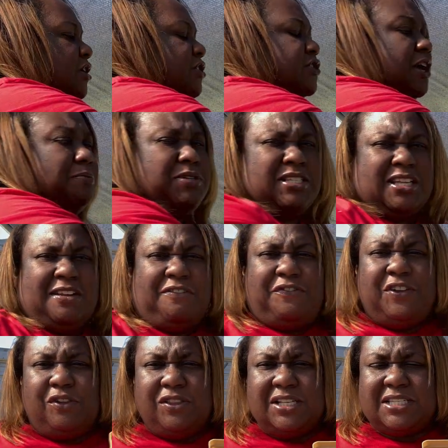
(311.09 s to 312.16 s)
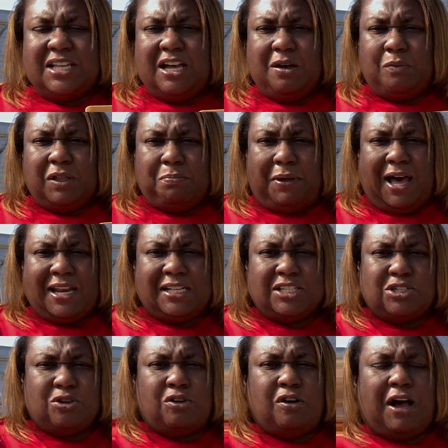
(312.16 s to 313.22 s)
So I'm just gonna fill this up with potting
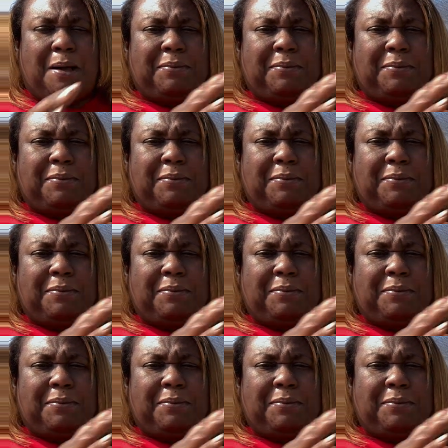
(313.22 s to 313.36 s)
soil.